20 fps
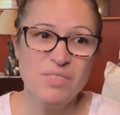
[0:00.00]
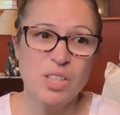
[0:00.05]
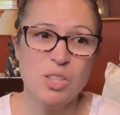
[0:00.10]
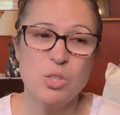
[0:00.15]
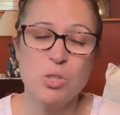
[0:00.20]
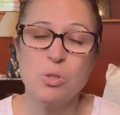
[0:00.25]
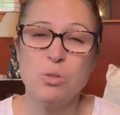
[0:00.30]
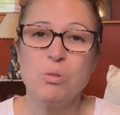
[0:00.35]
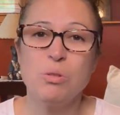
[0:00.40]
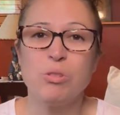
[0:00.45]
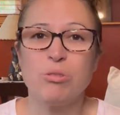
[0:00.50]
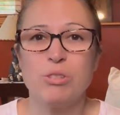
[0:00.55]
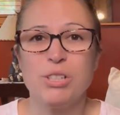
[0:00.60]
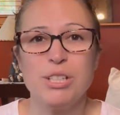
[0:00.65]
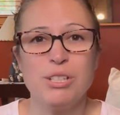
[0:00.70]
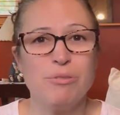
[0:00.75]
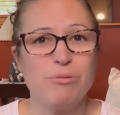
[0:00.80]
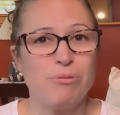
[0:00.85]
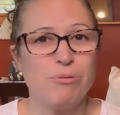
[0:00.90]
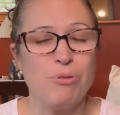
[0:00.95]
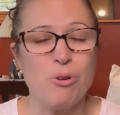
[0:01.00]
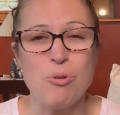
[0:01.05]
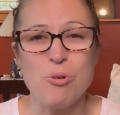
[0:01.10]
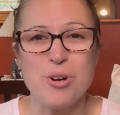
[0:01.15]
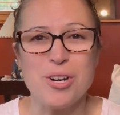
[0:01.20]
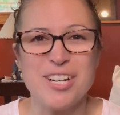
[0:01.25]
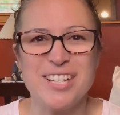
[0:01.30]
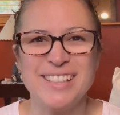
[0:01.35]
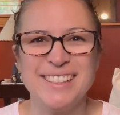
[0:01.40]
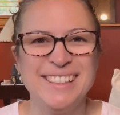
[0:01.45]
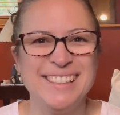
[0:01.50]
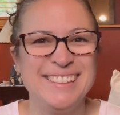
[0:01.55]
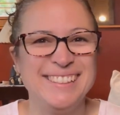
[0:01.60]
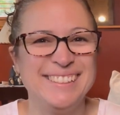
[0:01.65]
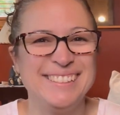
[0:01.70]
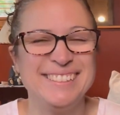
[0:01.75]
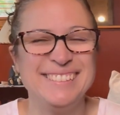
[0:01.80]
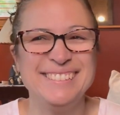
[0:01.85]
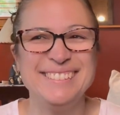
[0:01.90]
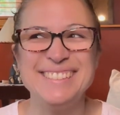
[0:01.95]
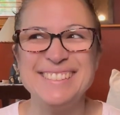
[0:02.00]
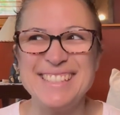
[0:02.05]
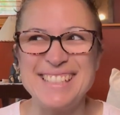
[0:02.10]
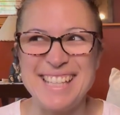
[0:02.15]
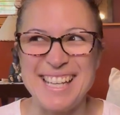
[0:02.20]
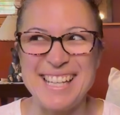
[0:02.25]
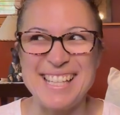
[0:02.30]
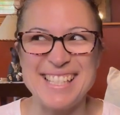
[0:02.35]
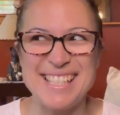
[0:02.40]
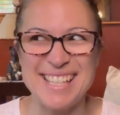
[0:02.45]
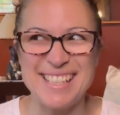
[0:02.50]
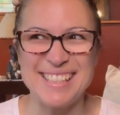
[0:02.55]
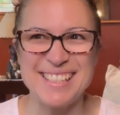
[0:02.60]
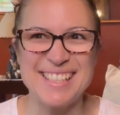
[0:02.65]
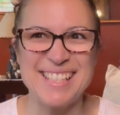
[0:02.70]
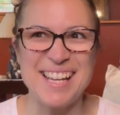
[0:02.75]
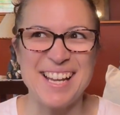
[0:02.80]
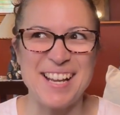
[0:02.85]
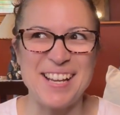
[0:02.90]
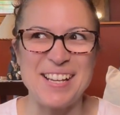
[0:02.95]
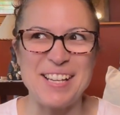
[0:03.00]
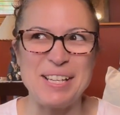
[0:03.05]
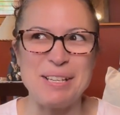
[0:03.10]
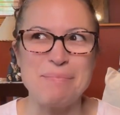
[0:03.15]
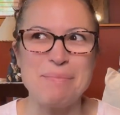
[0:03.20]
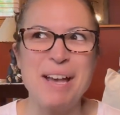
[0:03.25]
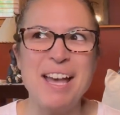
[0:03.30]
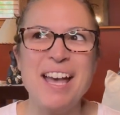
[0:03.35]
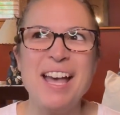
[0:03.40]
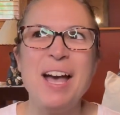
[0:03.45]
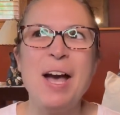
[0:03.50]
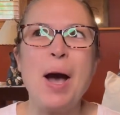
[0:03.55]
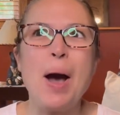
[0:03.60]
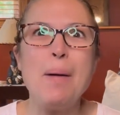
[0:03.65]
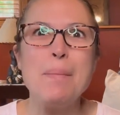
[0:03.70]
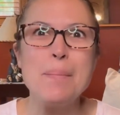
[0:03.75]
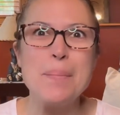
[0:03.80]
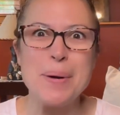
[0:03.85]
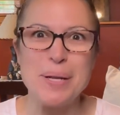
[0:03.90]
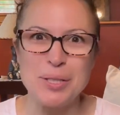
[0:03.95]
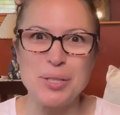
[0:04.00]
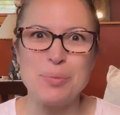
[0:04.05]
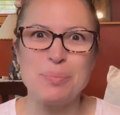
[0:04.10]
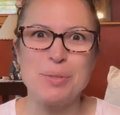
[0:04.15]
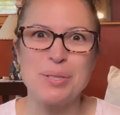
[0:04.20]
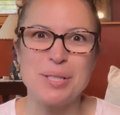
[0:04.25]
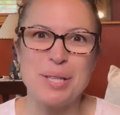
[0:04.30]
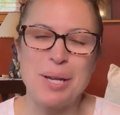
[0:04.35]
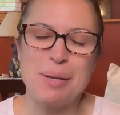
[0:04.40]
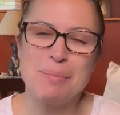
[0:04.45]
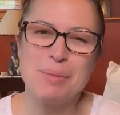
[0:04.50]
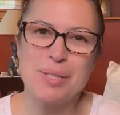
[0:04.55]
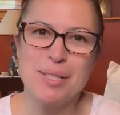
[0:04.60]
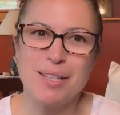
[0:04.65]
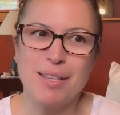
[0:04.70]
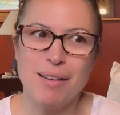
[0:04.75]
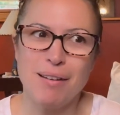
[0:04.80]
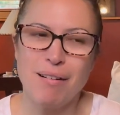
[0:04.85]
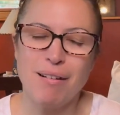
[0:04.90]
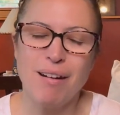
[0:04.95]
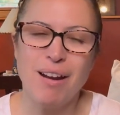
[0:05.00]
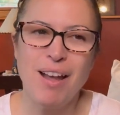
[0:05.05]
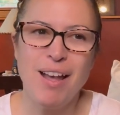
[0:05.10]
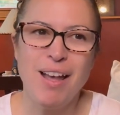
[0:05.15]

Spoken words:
2, 3, 4 days at a time, multiple times a year.